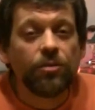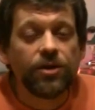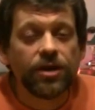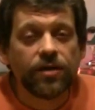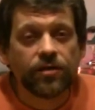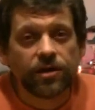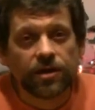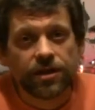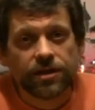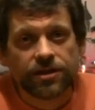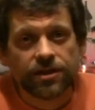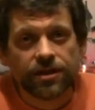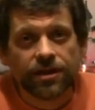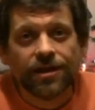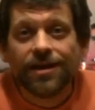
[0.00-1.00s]
hope you give it a
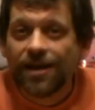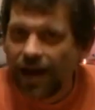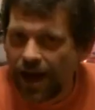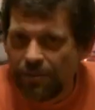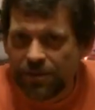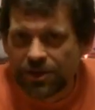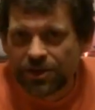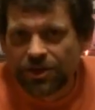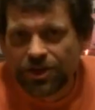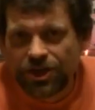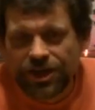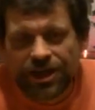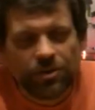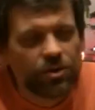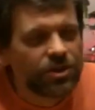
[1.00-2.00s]
listen. I'm Mr.
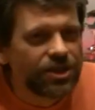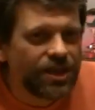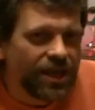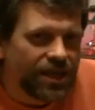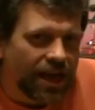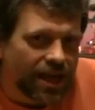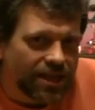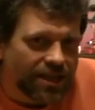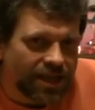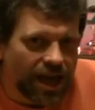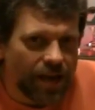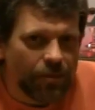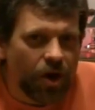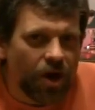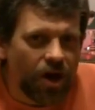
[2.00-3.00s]
G. We'll see you next
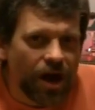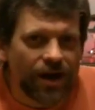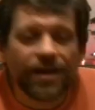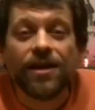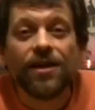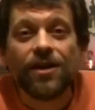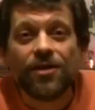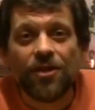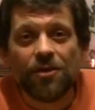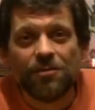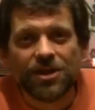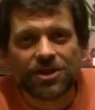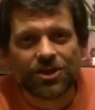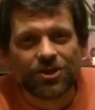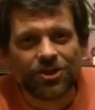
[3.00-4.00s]
time on The
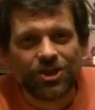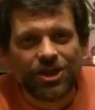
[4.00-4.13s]
Mr.